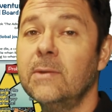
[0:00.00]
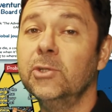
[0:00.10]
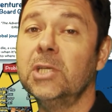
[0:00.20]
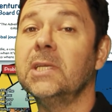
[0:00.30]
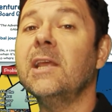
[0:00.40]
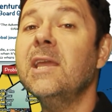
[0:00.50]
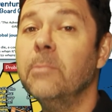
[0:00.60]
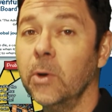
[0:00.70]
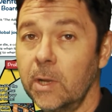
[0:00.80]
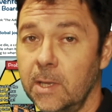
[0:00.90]
which is an
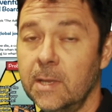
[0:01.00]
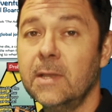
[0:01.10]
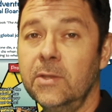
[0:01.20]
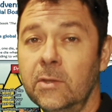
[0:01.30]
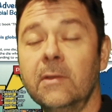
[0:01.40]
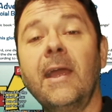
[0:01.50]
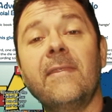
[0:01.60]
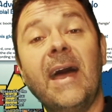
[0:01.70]
e-book you can get